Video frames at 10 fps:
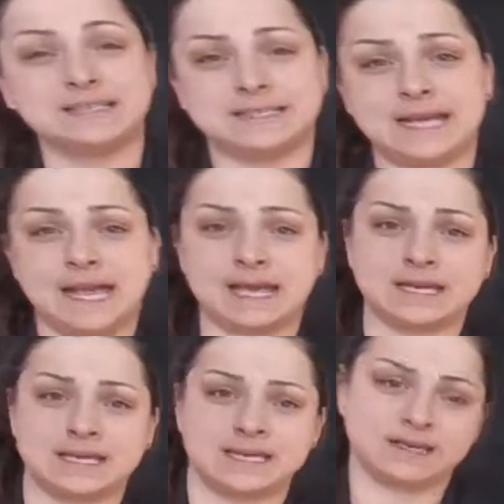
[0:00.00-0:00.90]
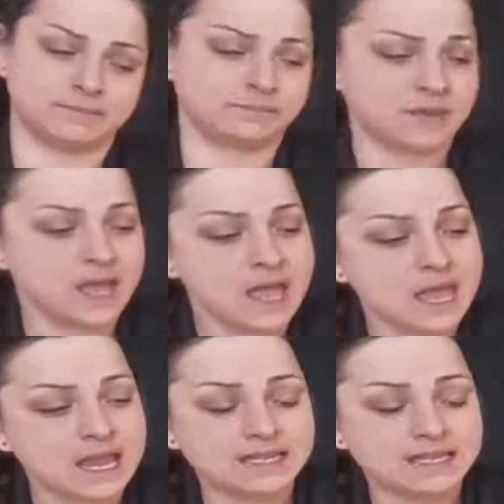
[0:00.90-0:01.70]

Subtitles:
today.